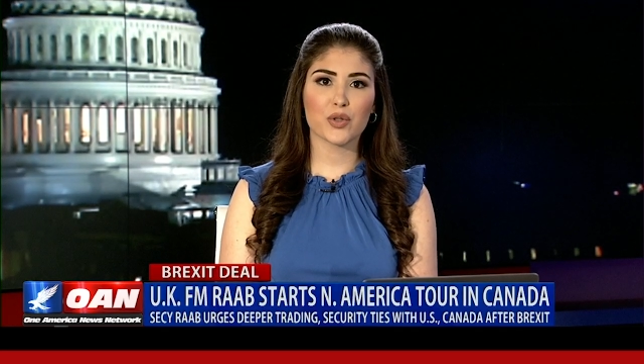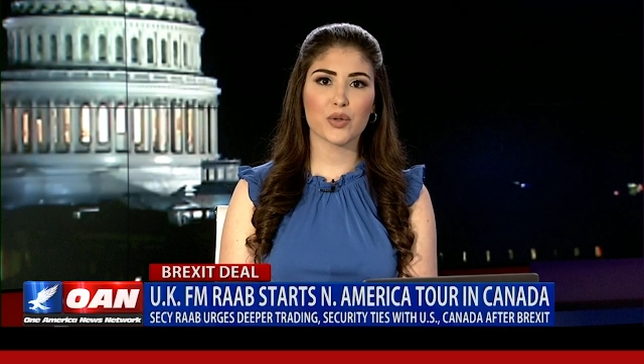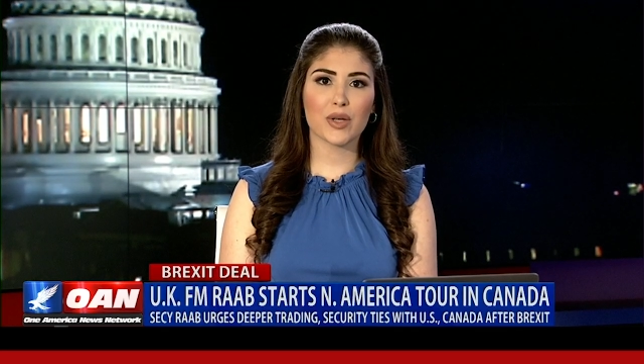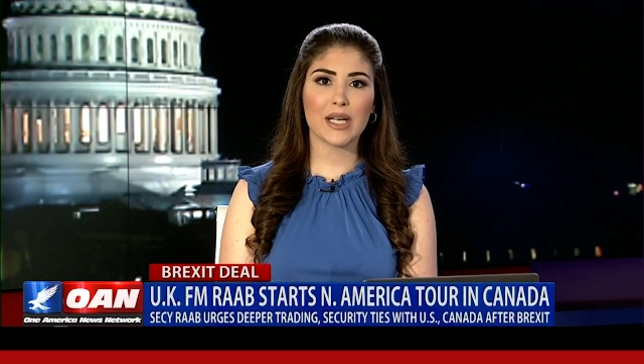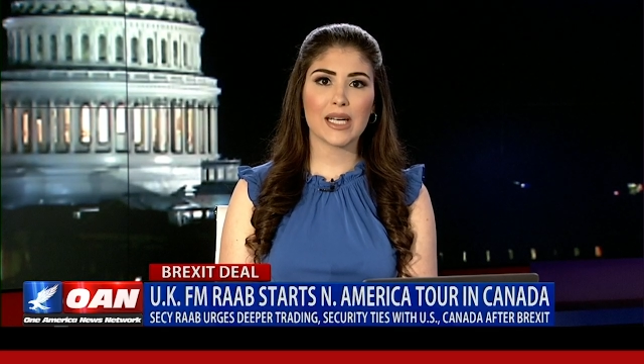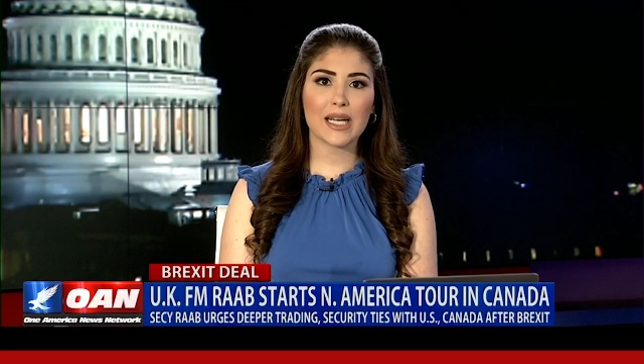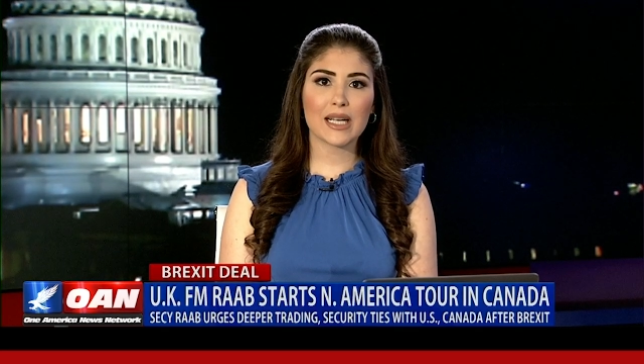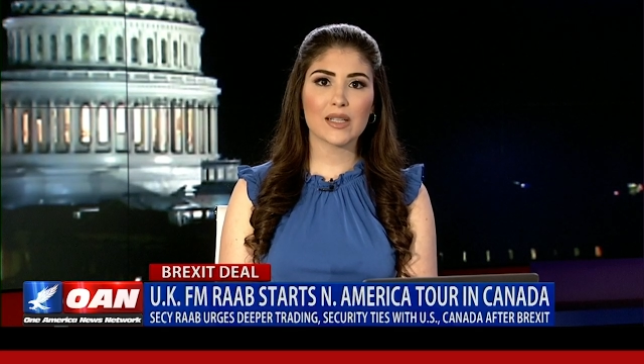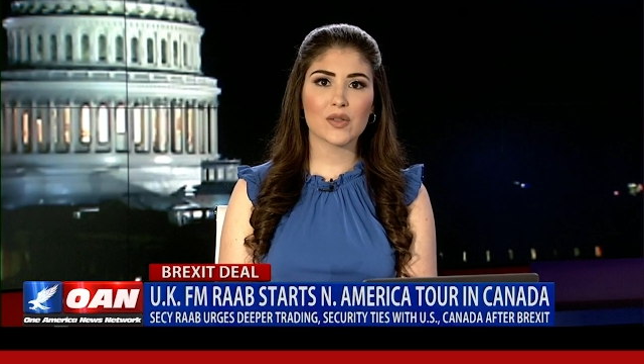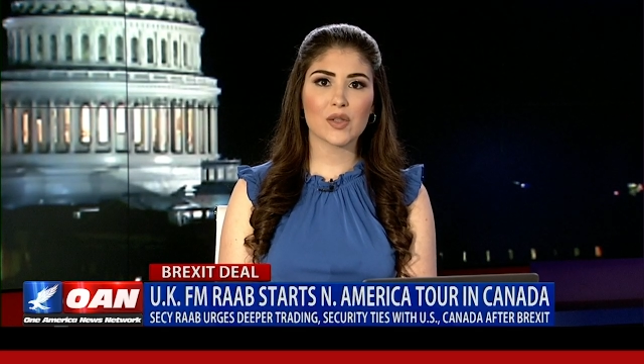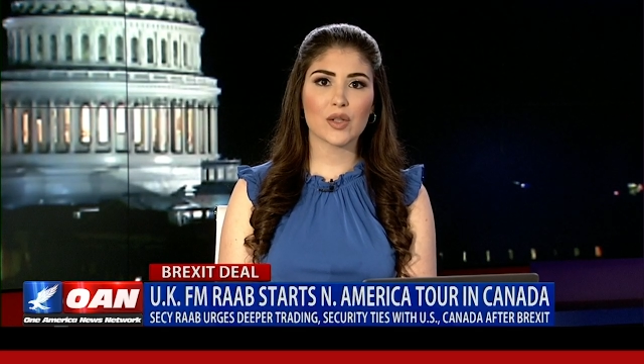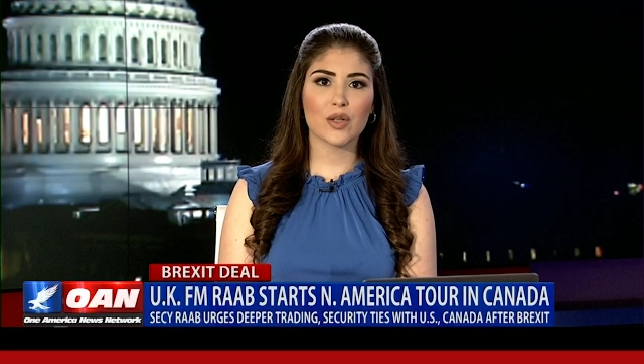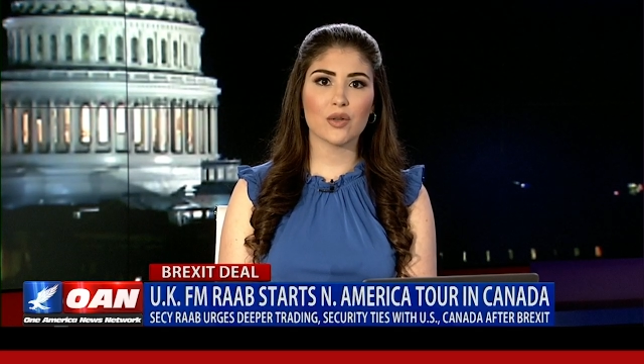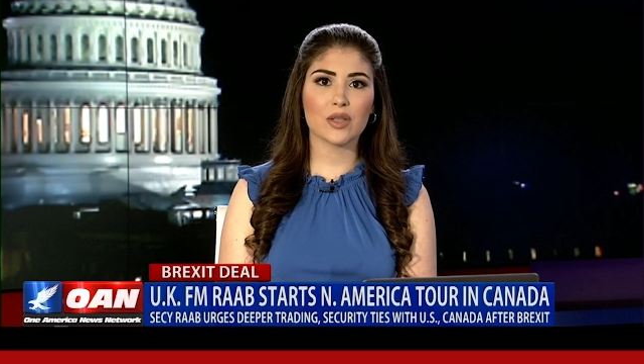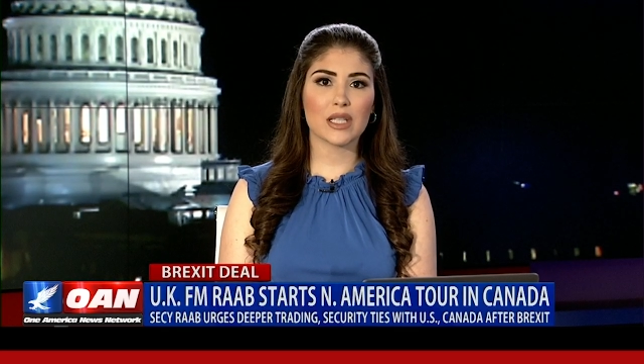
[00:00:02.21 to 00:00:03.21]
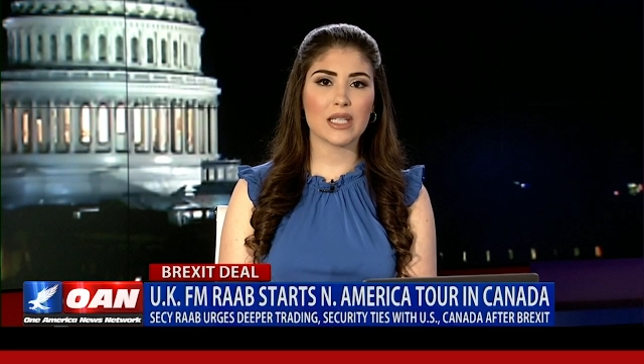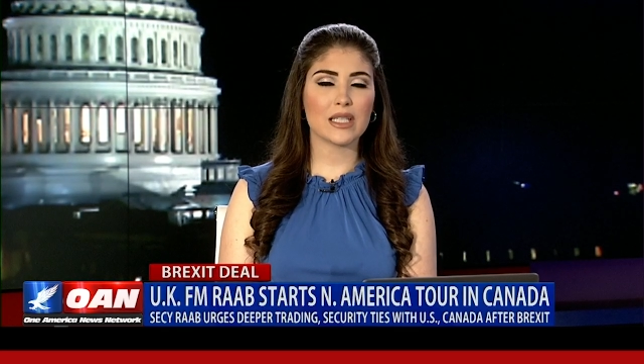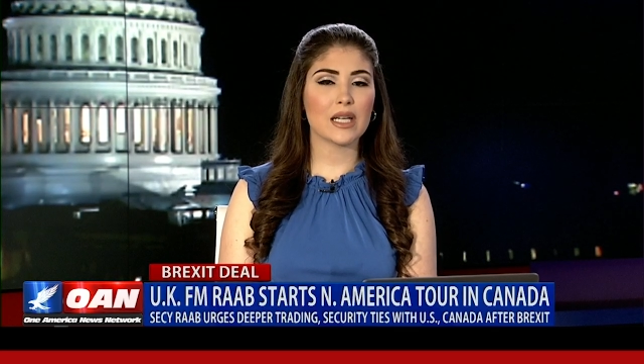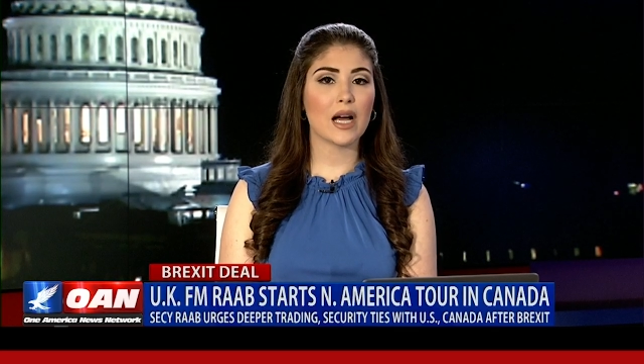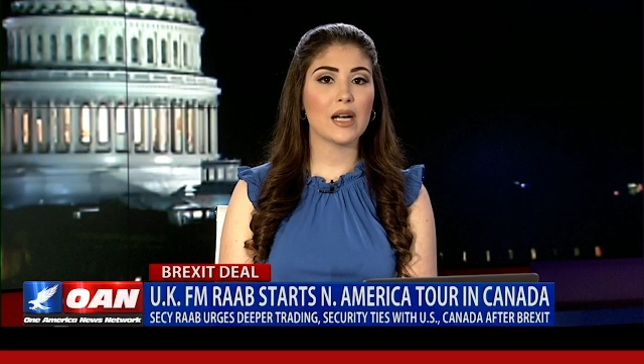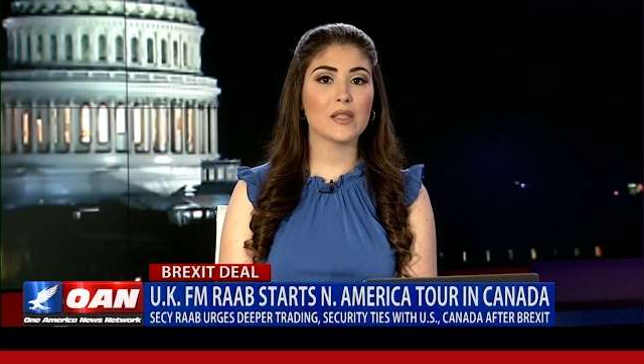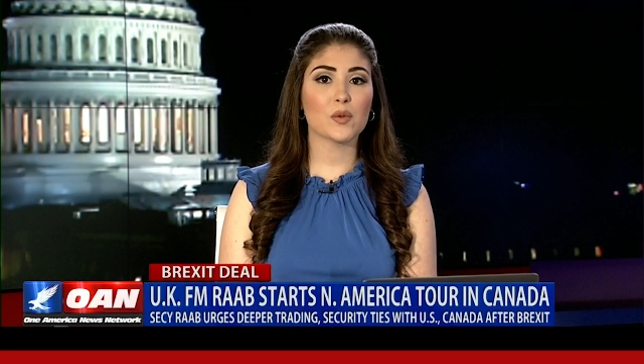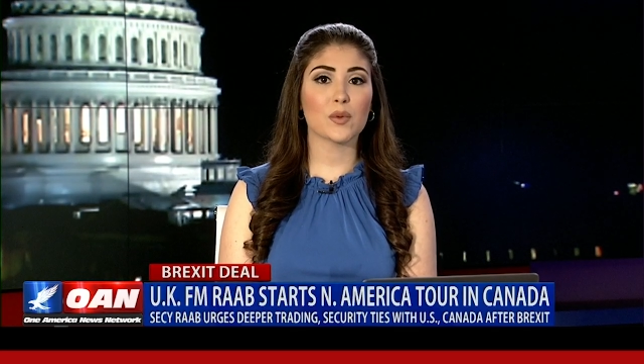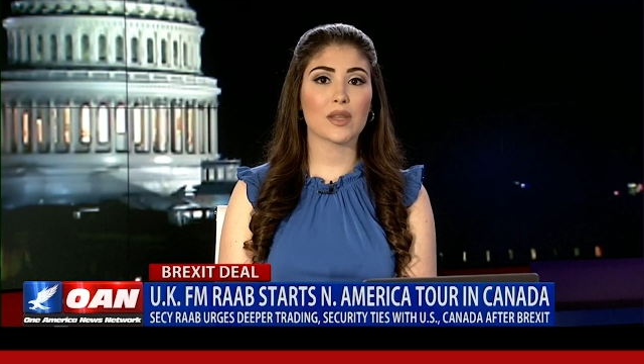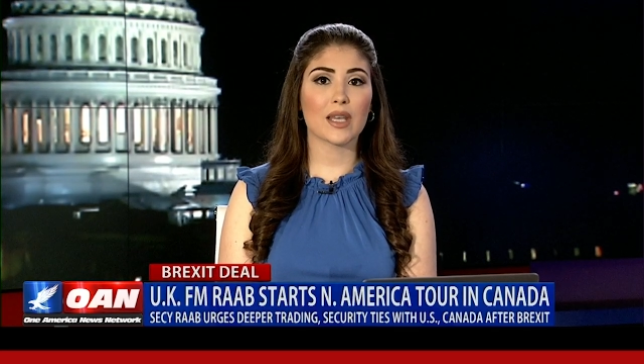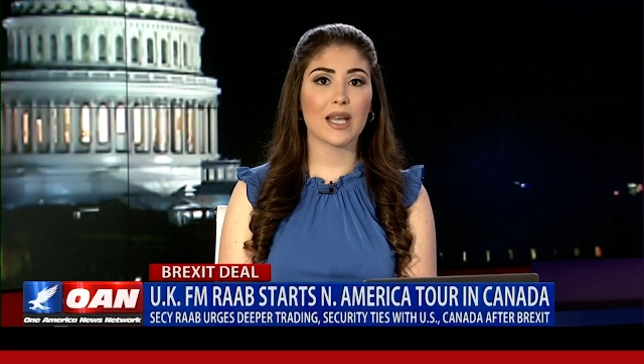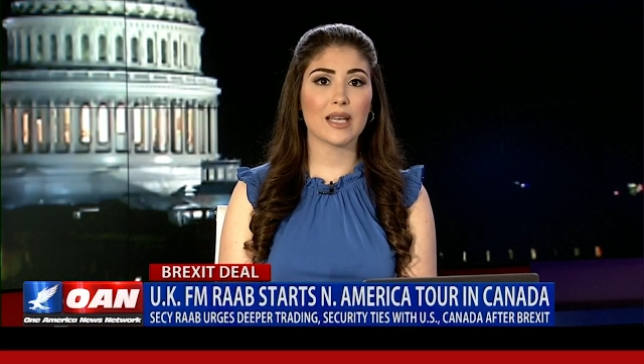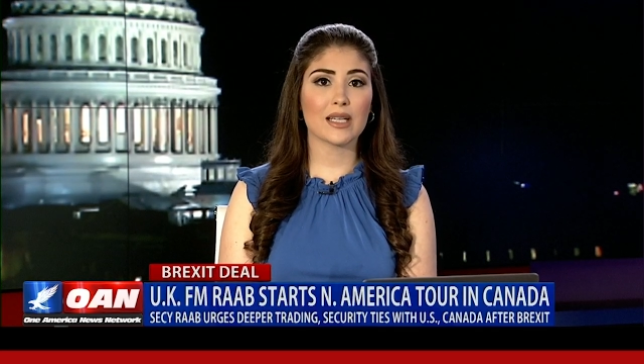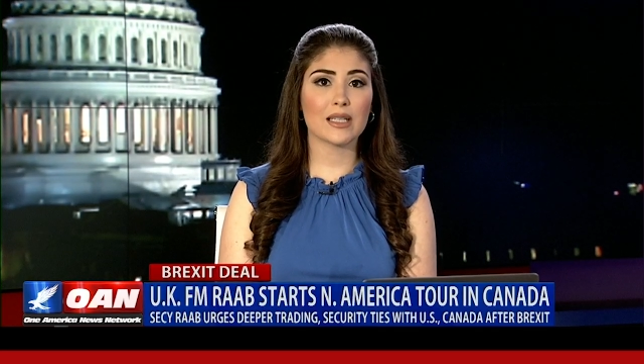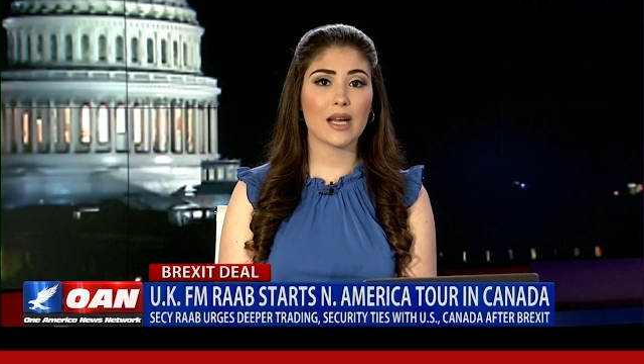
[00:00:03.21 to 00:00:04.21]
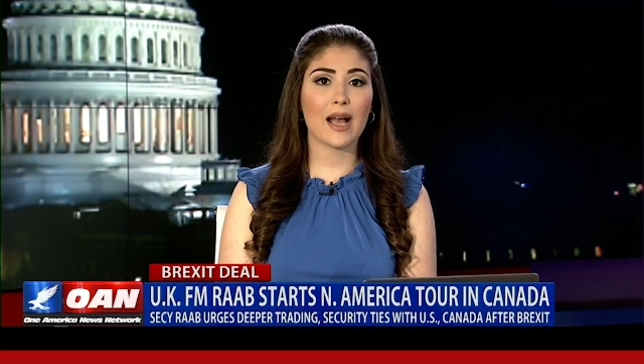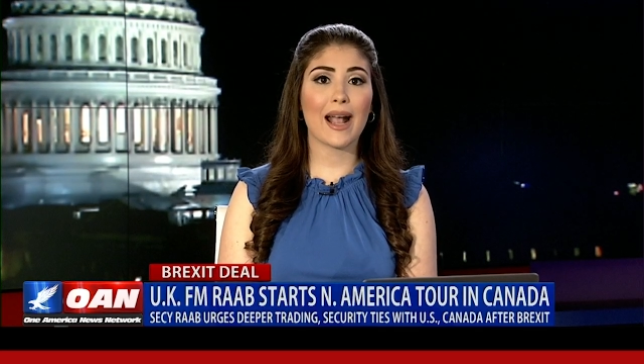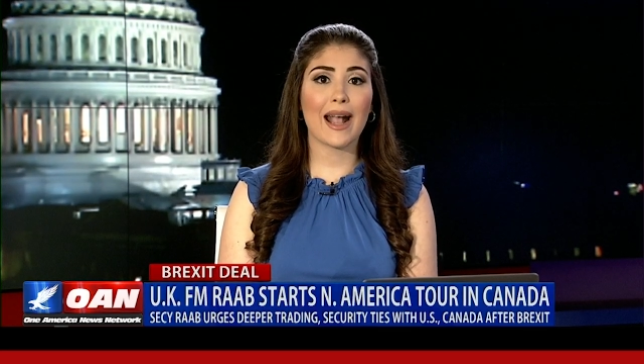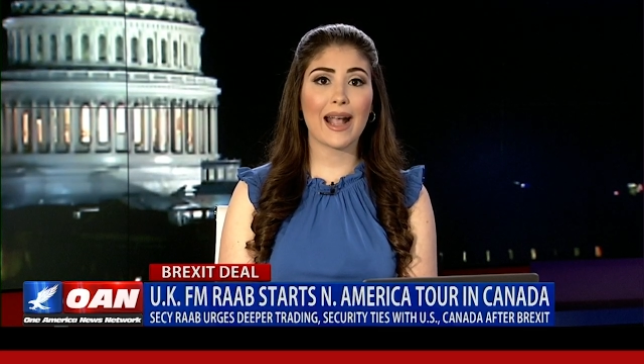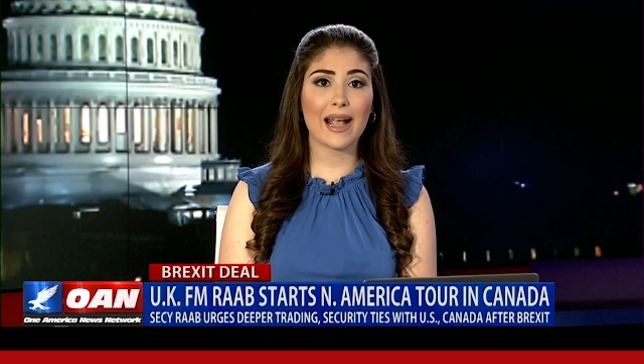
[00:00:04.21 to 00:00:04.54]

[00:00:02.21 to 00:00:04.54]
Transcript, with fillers: trading and security ties with Canada